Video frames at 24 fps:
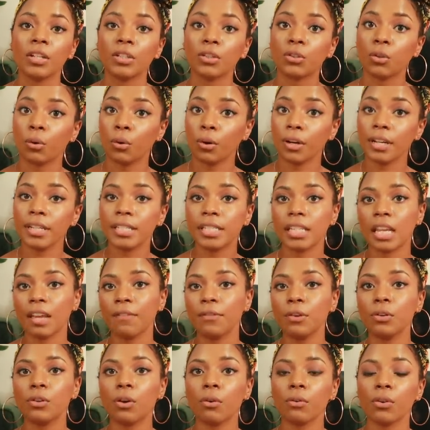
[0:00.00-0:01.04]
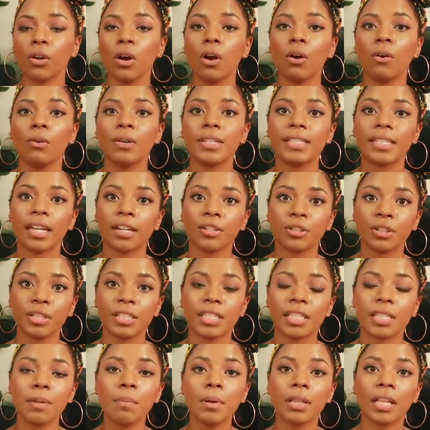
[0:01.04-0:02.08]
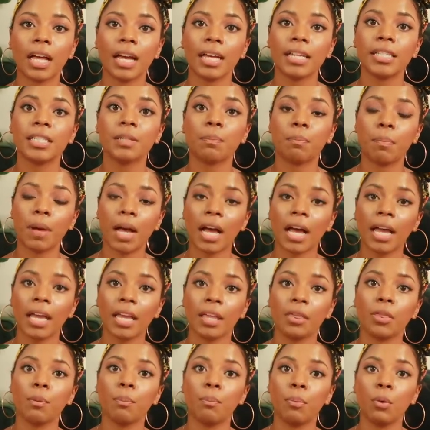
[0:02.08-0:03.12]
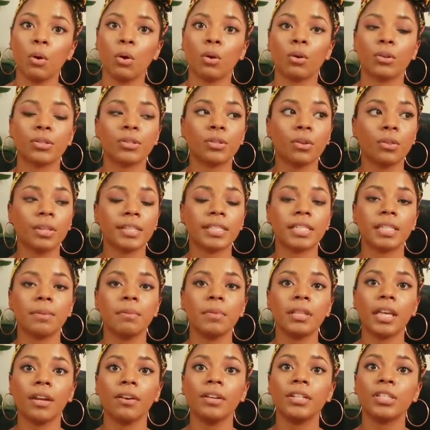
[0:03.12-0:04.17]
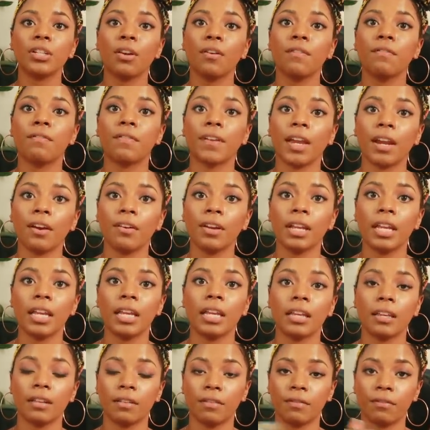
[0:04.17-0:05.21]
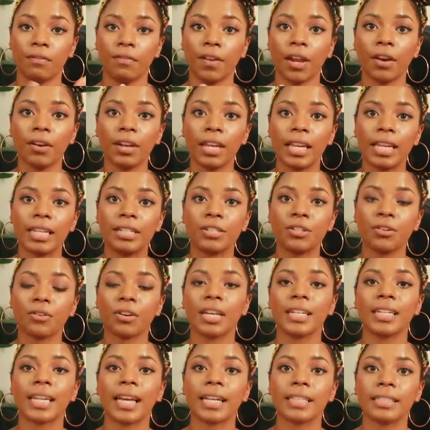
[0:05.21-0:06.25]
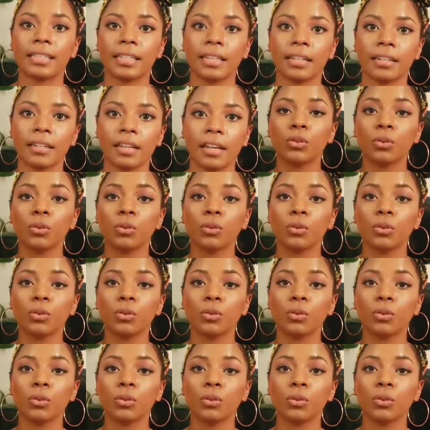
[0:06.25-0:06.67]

Taurus, if you don't know, is actually symbolized by the bull, so the similarities are very very interconnected.